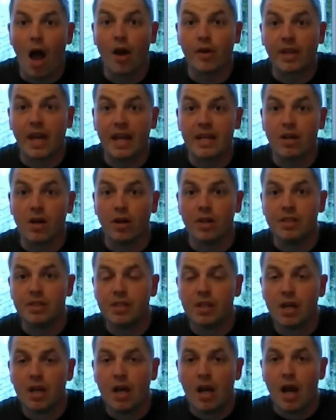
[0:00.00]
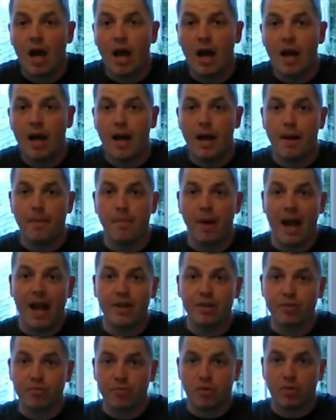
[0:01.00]
Okay guys,
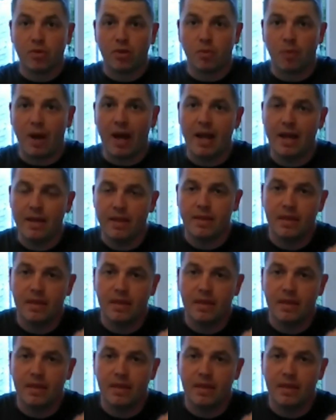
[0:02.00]
as you're all aware,